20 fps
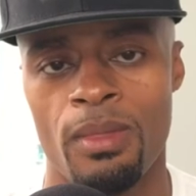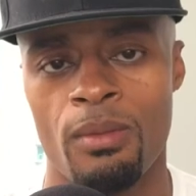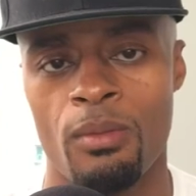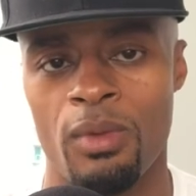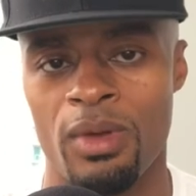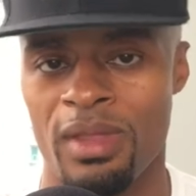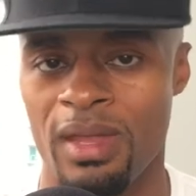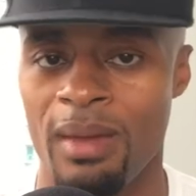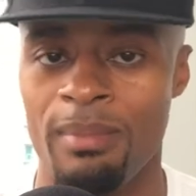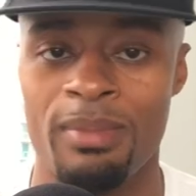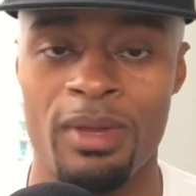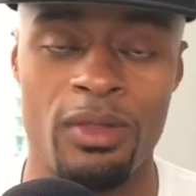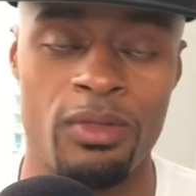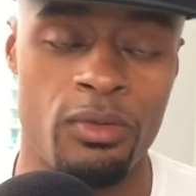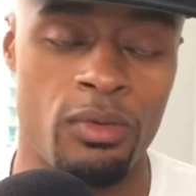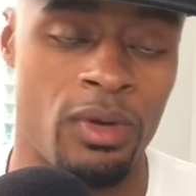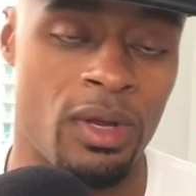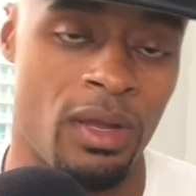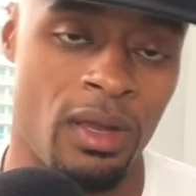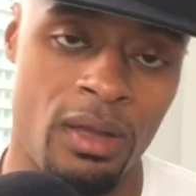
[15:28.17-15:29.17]
Whether that be
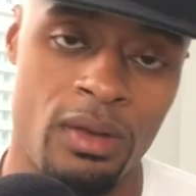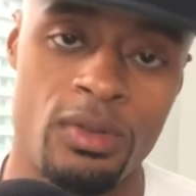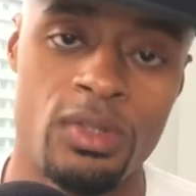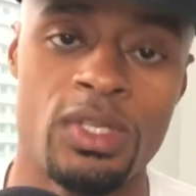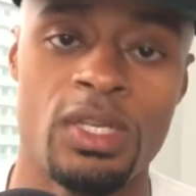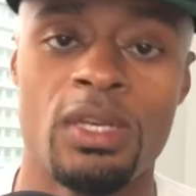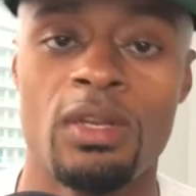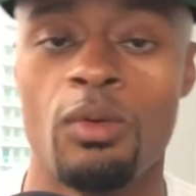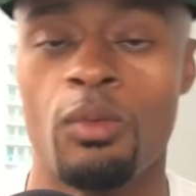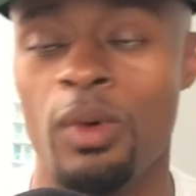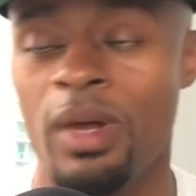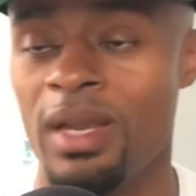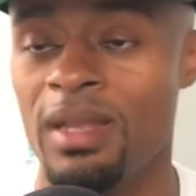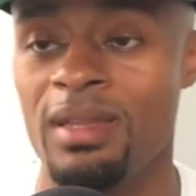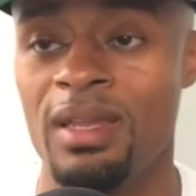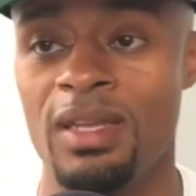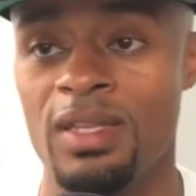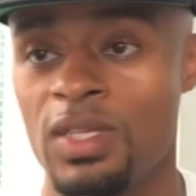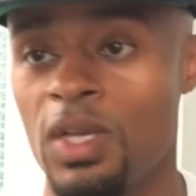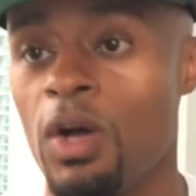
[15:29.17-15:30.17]
through their energy, the way that
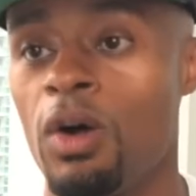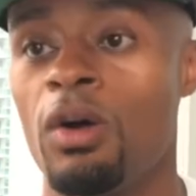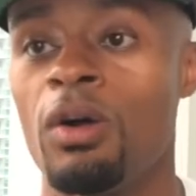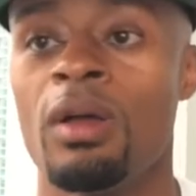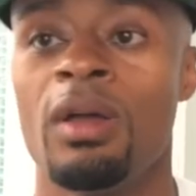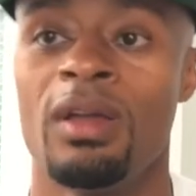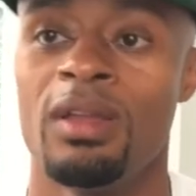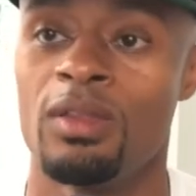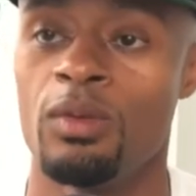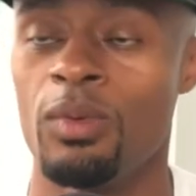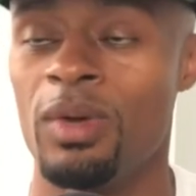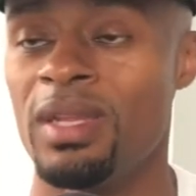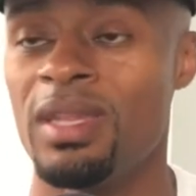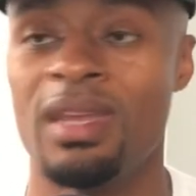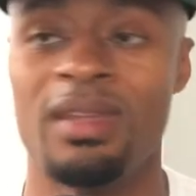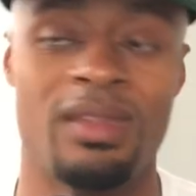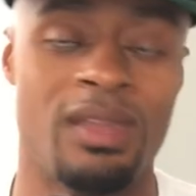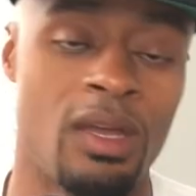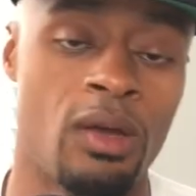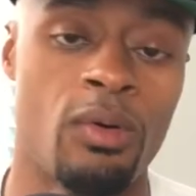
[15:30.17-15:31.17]
they talk, the way they
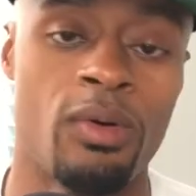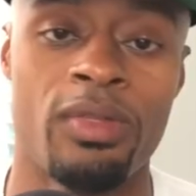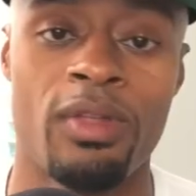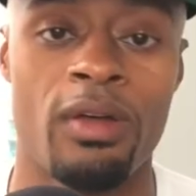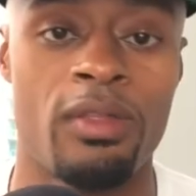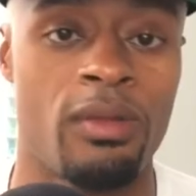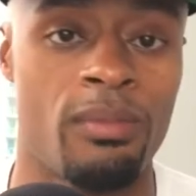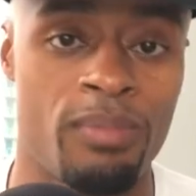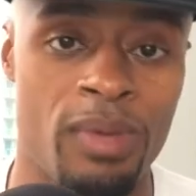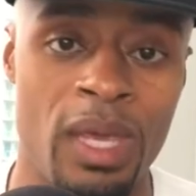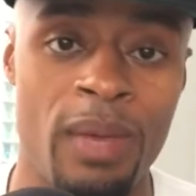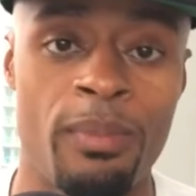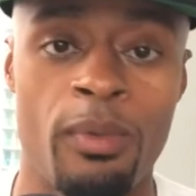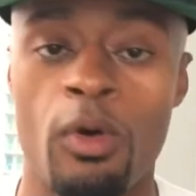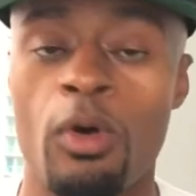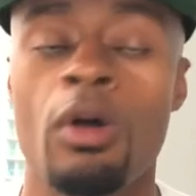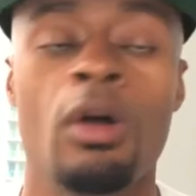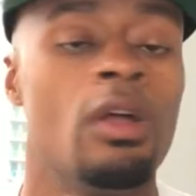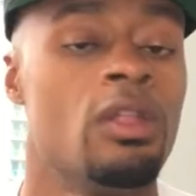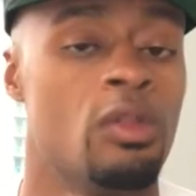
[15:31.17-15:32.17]
deal with other
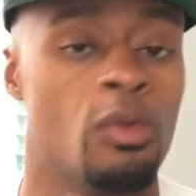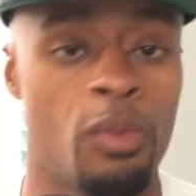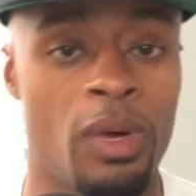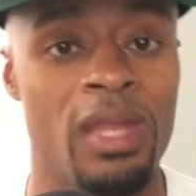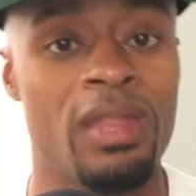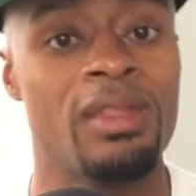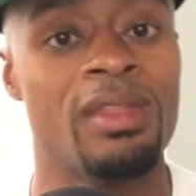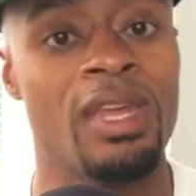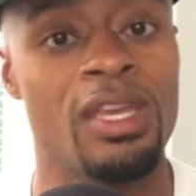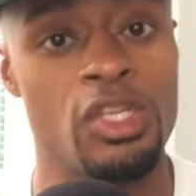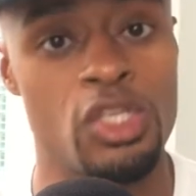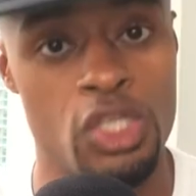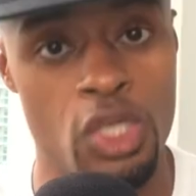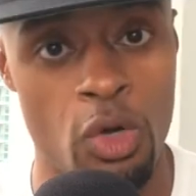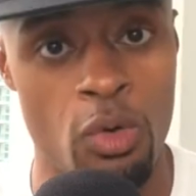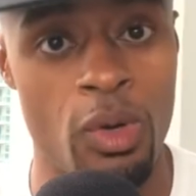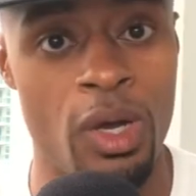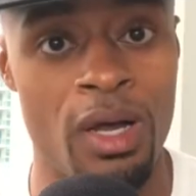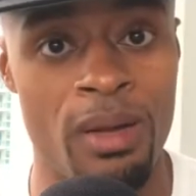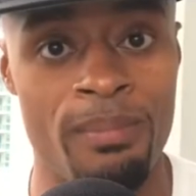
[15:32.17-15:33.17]
people, the way that they
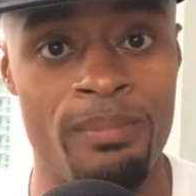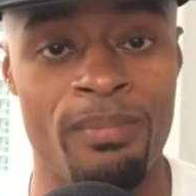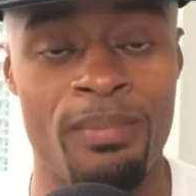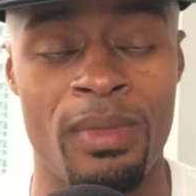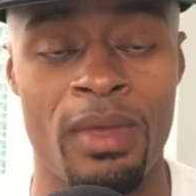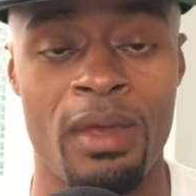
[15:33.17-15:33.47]
show up,